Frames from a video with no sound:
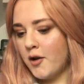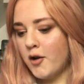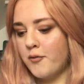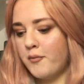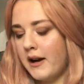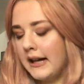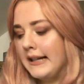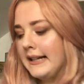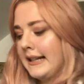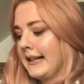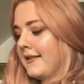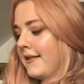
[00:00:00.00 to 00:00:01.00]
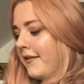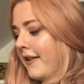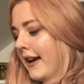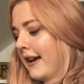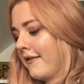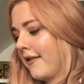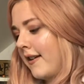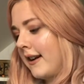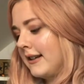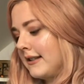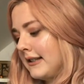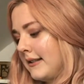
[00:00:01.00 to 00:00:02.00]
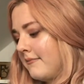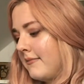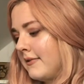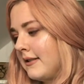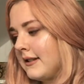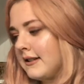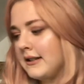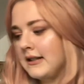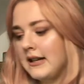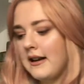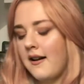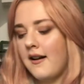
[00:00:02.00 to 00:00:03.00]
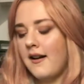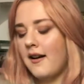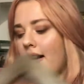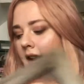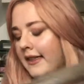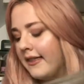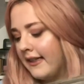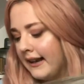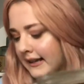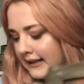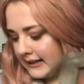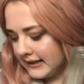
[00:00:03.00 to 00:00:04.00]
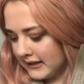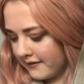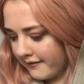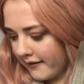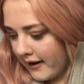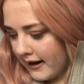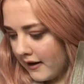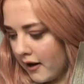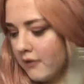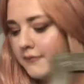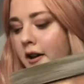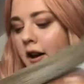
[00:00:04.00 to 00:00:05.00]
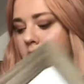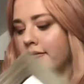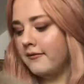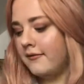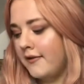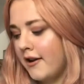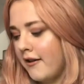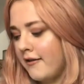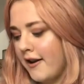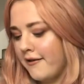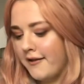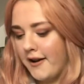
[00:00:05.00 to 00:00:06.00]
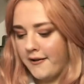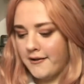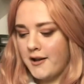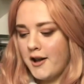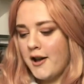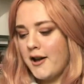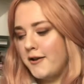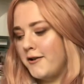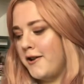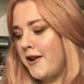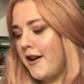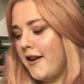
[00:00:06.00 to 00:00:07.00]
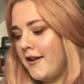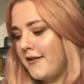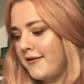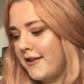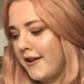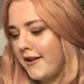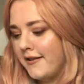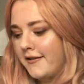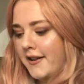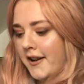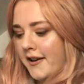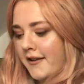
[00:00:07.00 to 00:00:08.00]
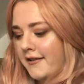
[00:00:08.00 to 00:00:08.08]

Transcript: My least favourite item, I think, is the frame. Oh, no. No, no, no. No, no, no.